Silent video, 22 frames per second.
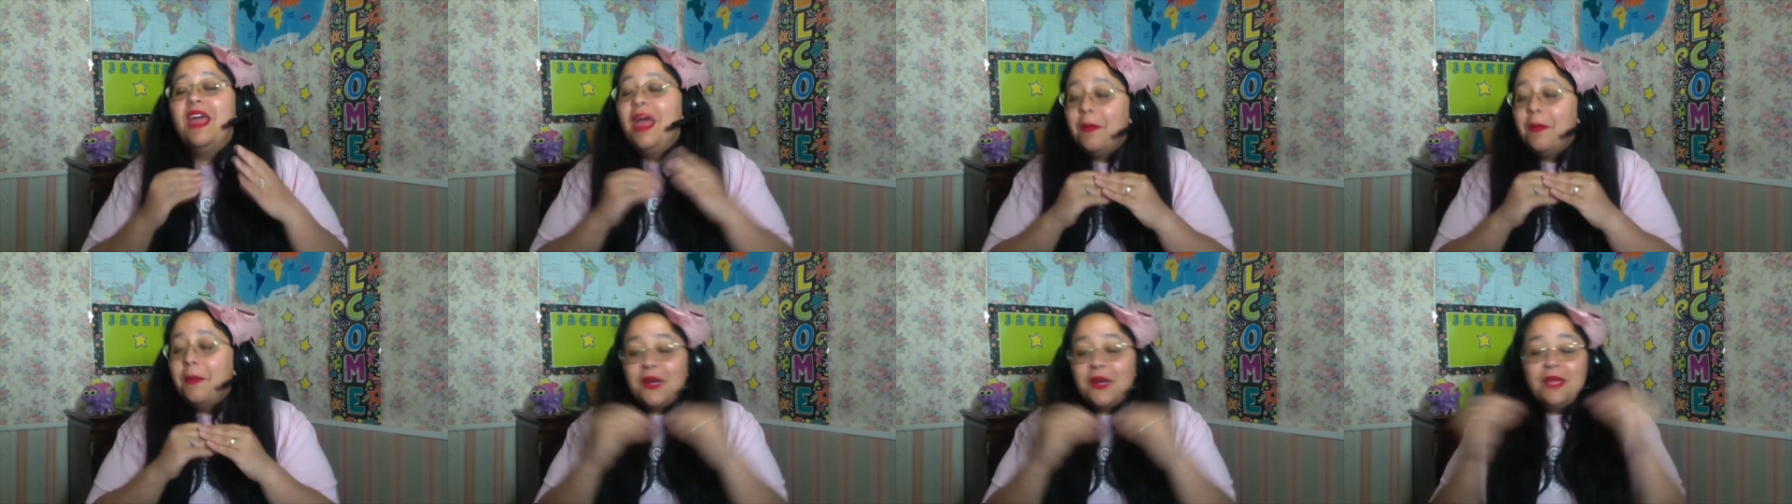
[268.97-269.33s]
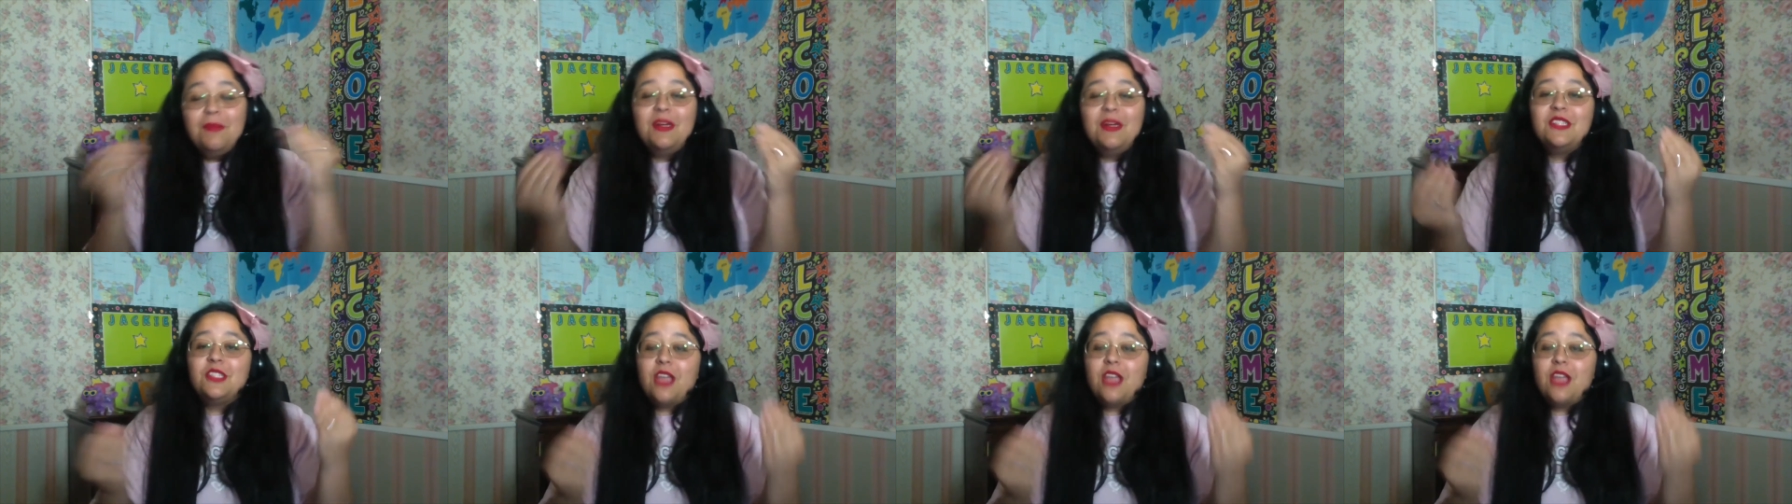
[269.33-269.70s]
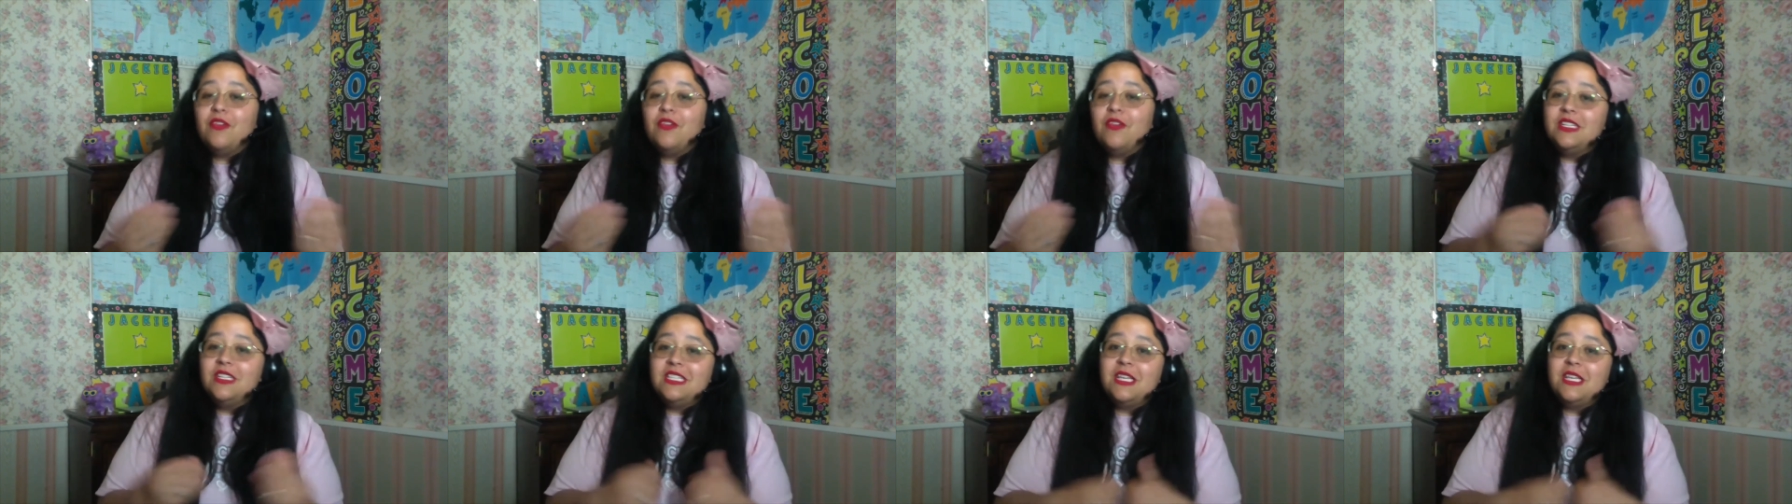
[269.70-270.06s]
Pretty much
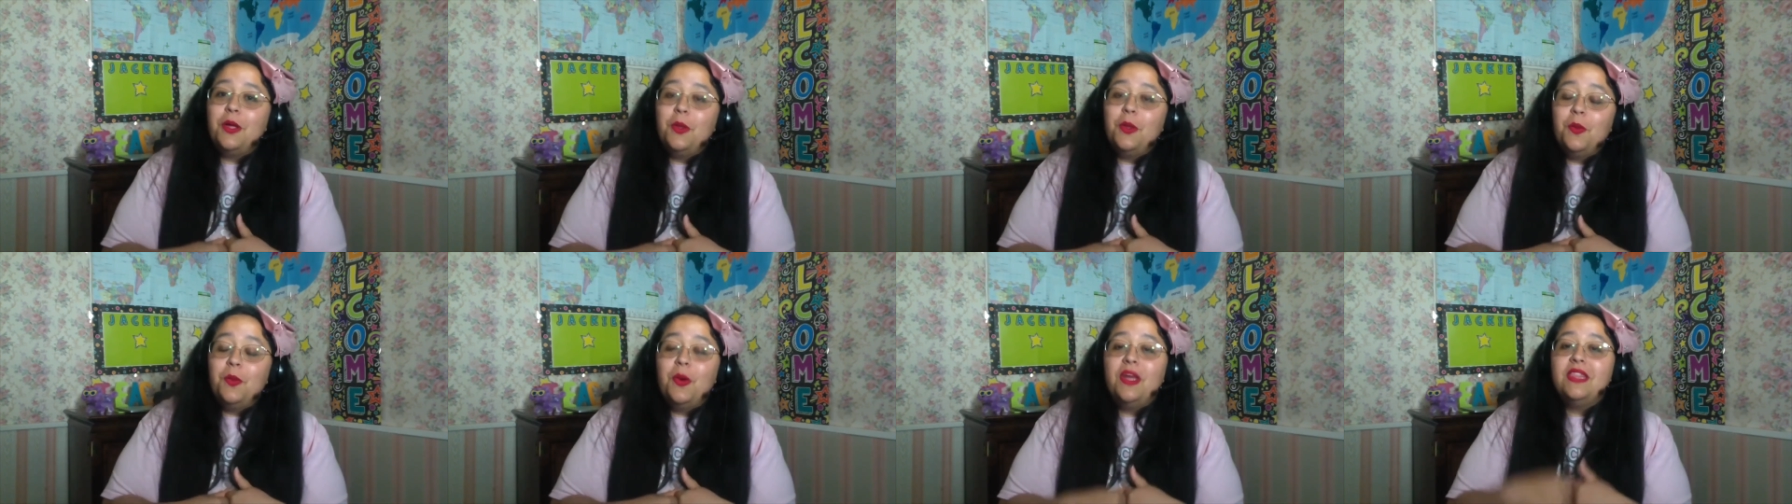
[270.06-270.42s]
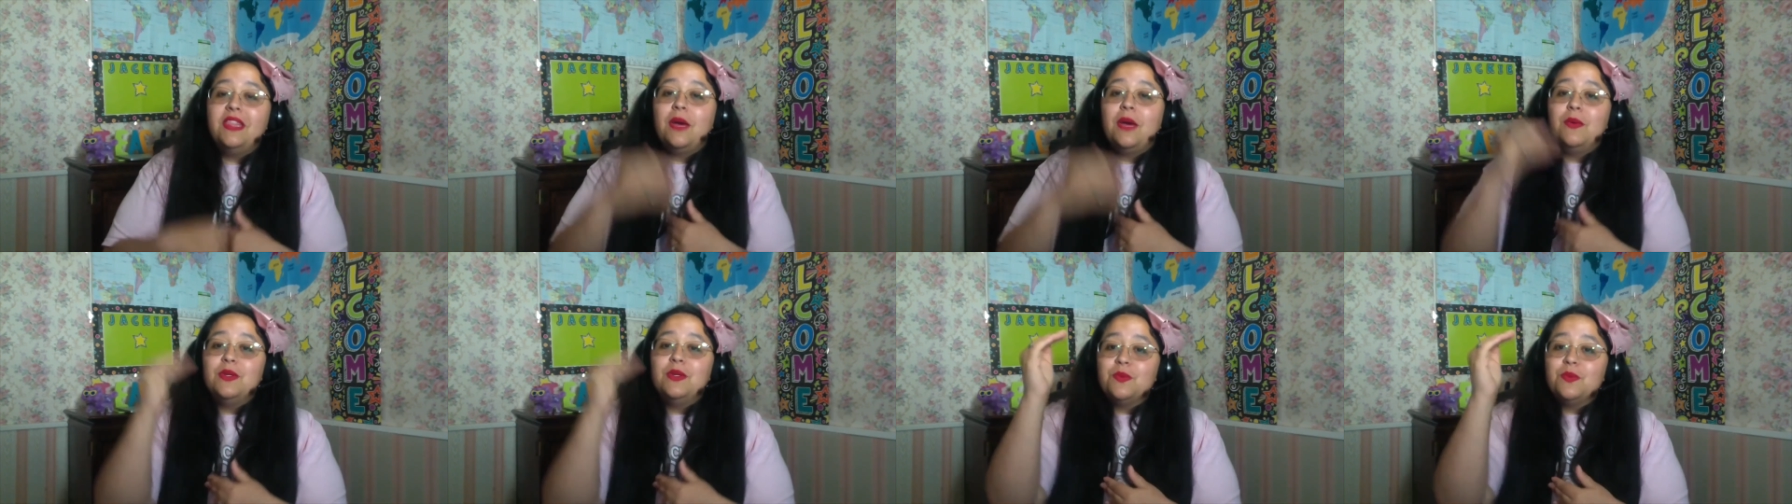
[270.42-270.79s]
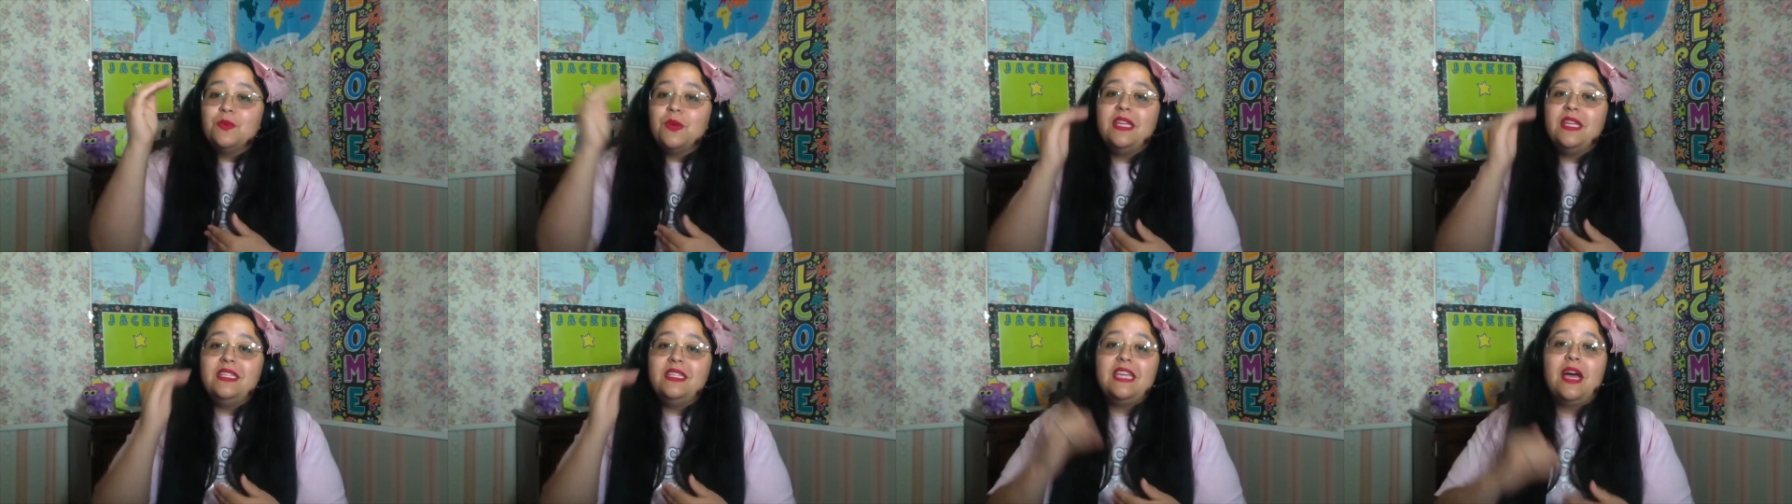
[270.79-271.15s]
every single one that was
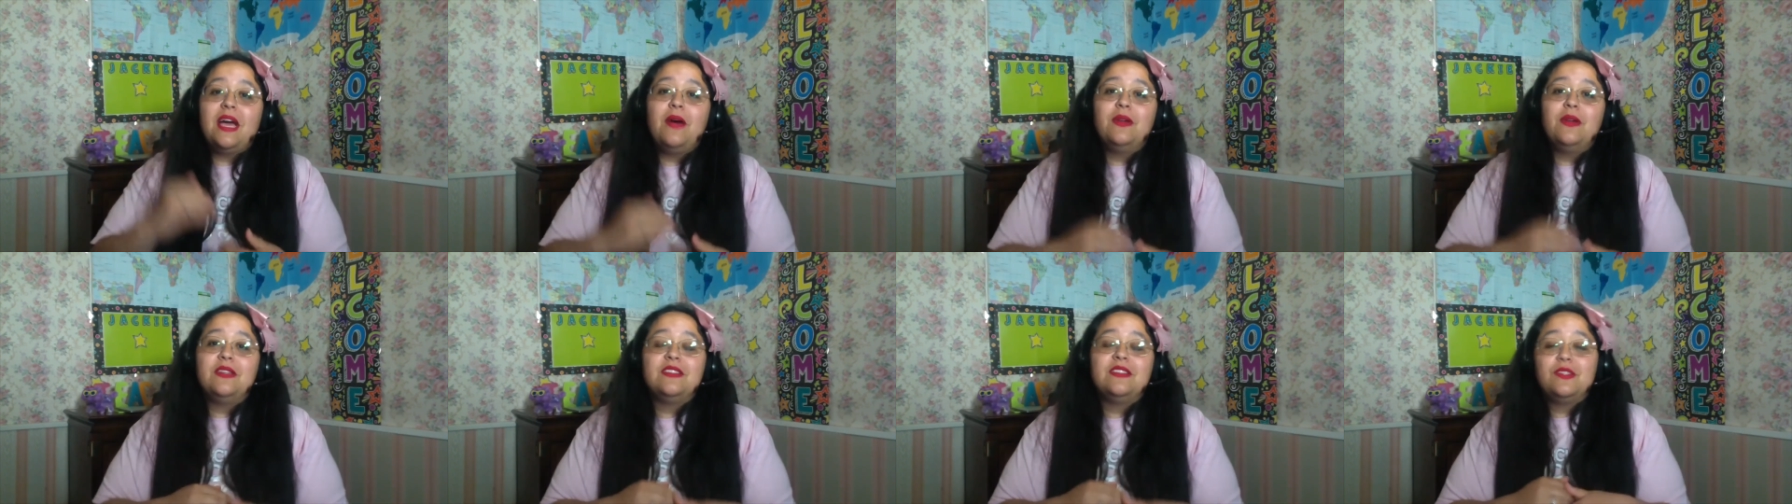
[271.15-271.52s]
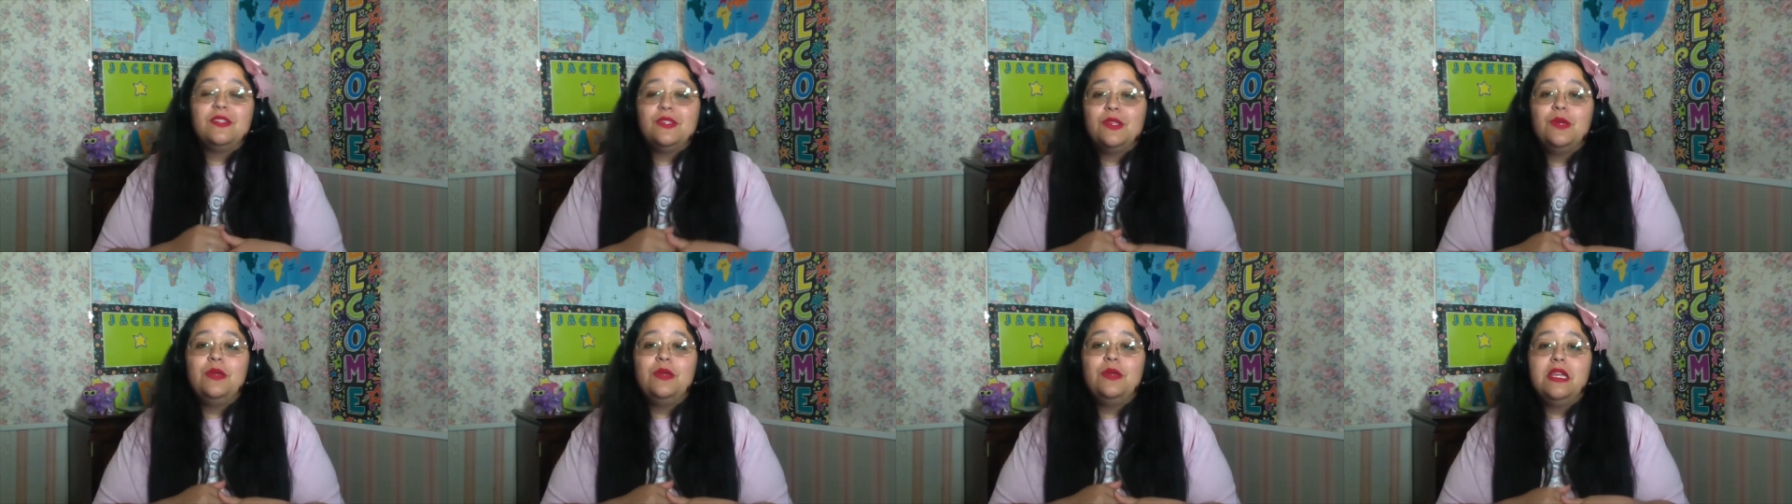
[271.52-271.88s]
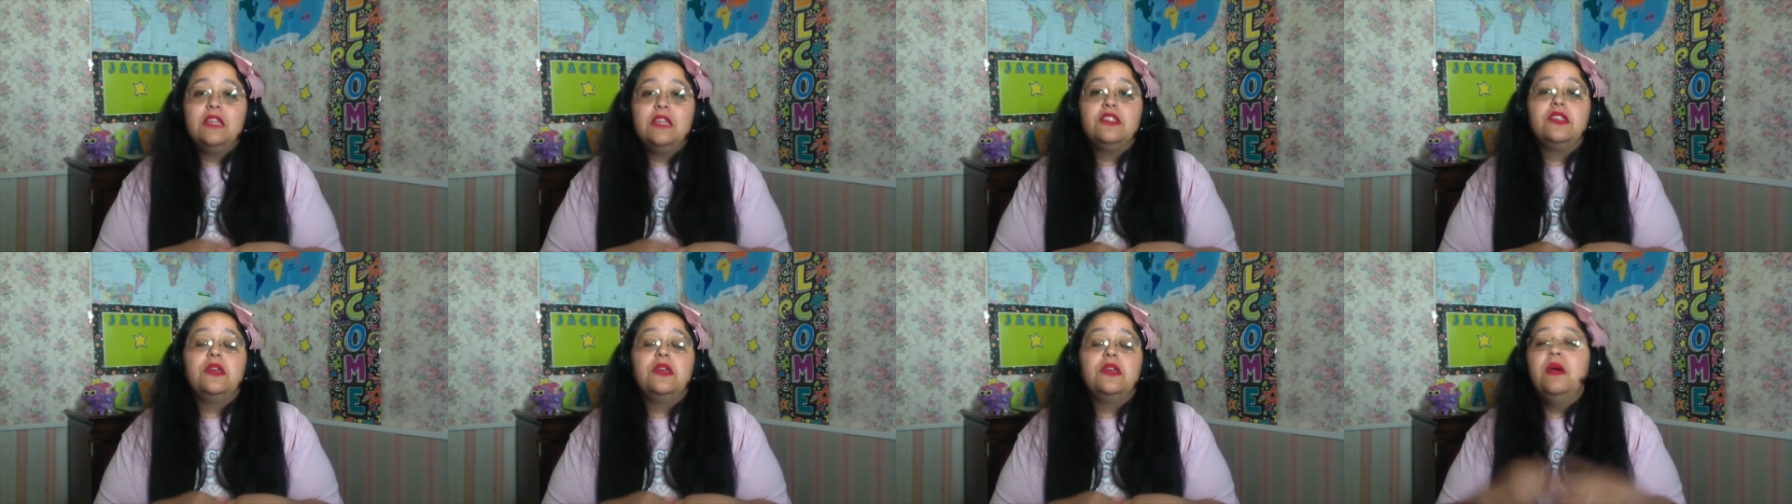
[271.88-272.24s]
written down as a student
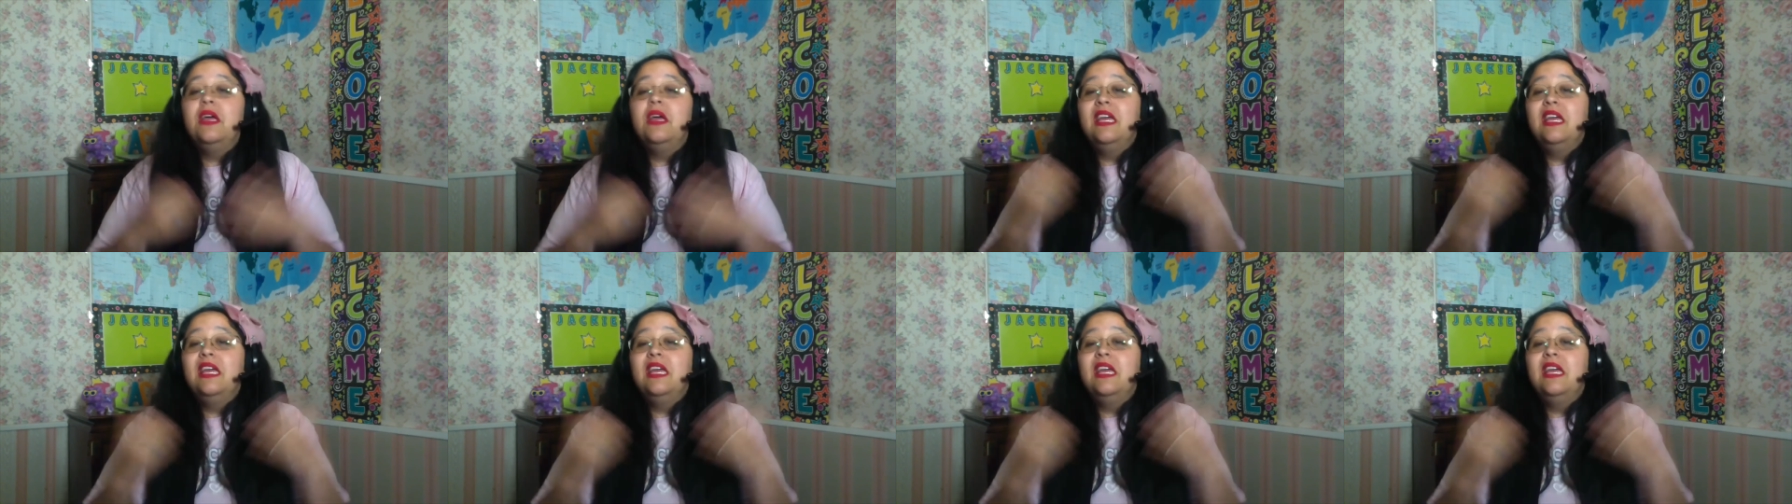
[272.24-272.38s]
issue